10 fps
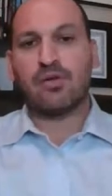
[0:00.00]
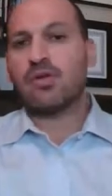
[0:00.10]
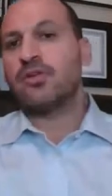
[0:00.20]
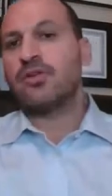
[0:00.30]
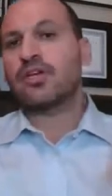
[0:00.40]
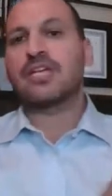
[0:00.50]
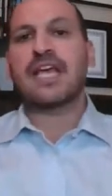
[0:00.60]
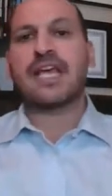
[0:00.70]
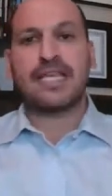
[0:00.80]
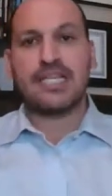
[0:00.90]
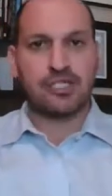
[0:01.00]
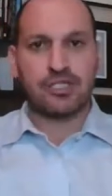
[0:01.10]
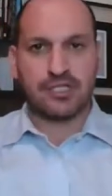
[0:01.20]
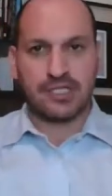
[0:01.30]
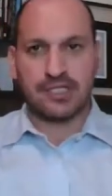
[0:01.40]
a New York Yankees
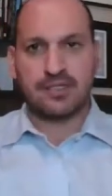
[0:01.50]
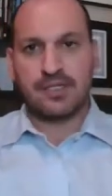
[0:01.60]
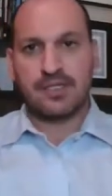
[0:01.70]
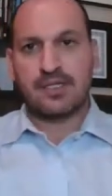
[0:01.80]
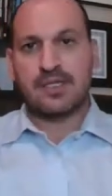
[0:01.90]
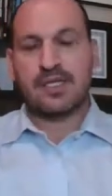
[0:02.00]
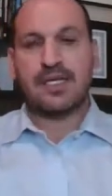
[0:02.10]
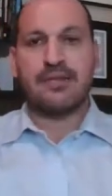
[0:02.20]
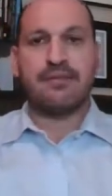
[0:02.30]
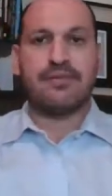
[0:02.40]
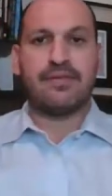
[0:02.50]
jersey and